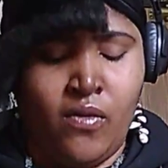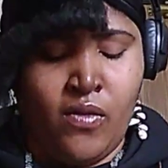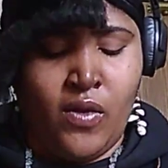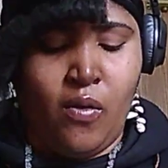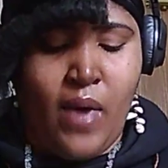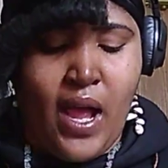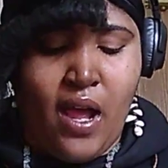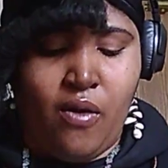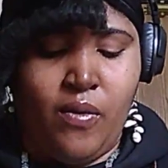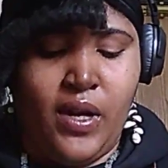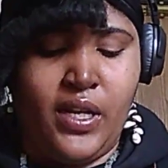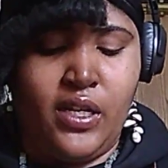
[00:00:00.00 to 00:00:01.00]

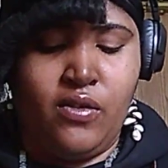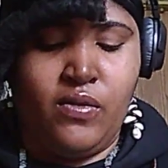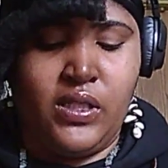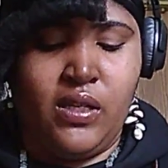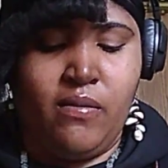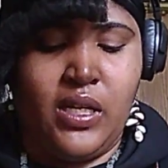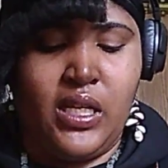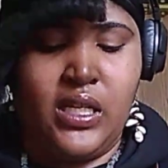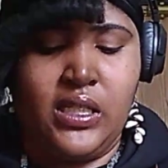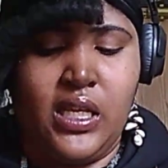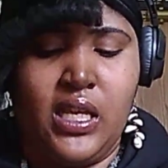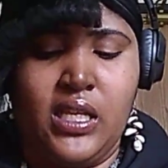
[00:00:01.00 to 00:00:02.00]
working through some of these
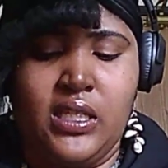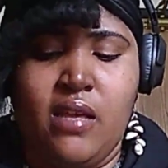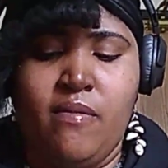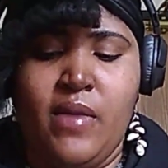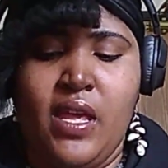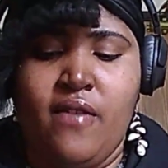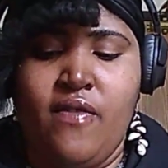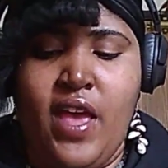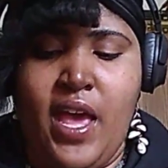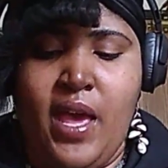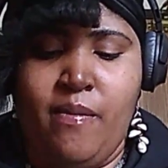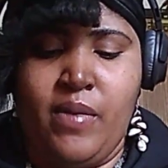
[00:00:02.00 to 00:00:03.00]
things that may have
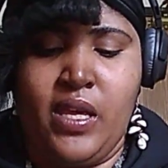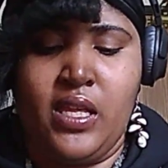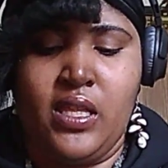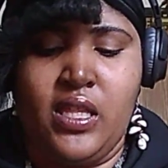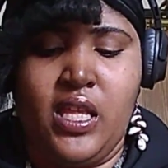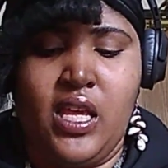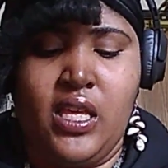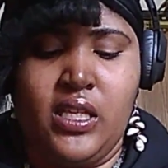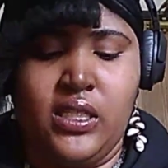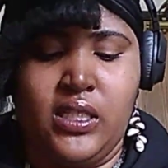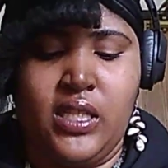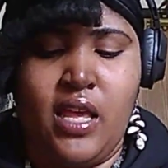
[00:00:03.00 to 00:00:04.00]
happened,
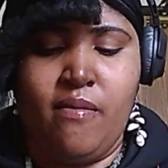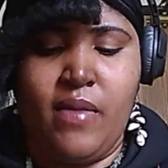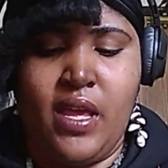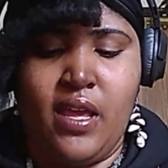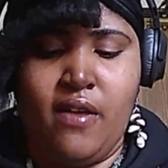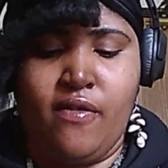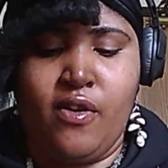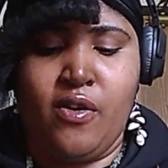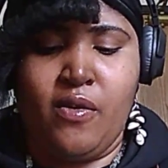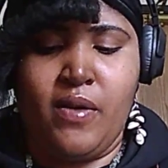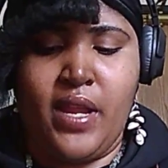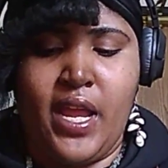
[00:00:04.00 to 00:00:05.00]
things that may have
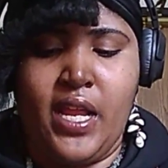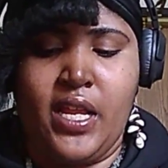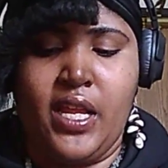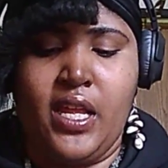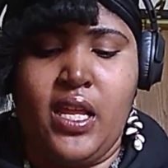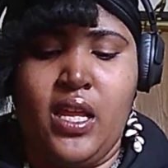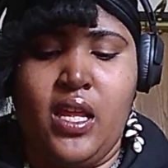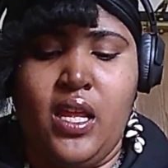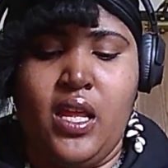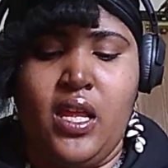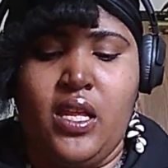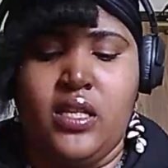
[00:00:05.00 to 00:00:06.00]
created
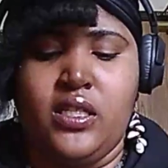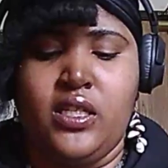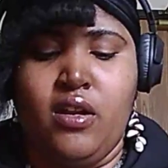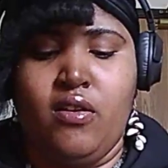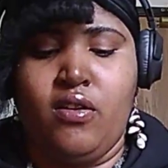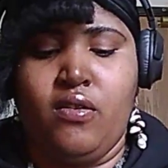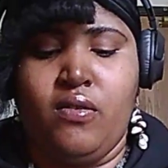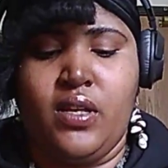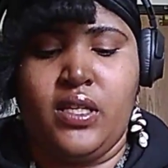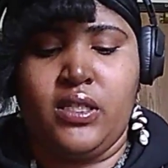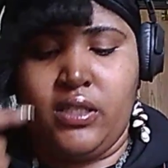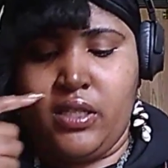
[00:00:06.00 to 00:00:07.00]
internal
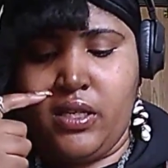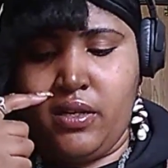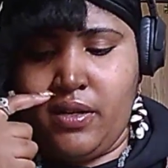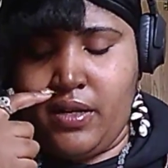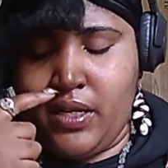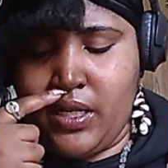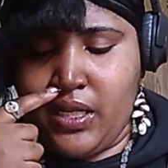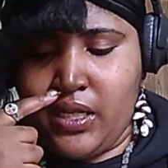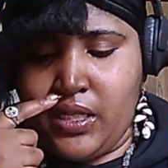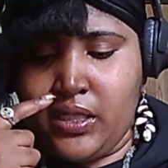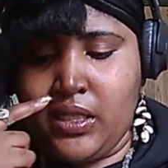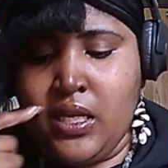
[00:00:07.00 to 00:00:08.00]

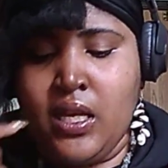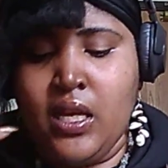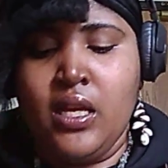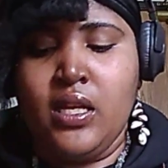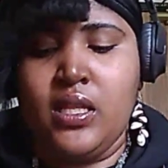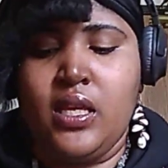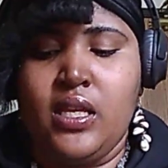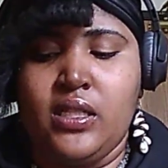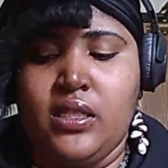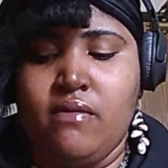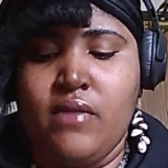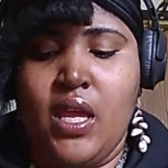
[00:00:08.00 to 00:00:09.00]
insecurities, things
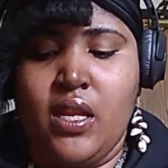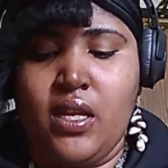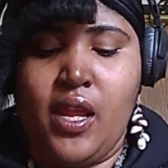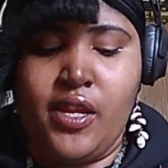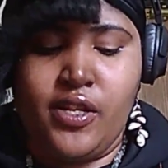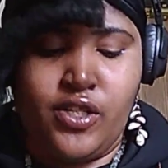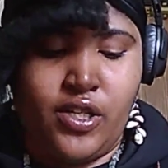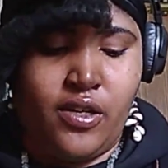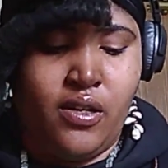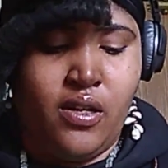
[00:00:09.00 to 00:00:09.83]
of that nature.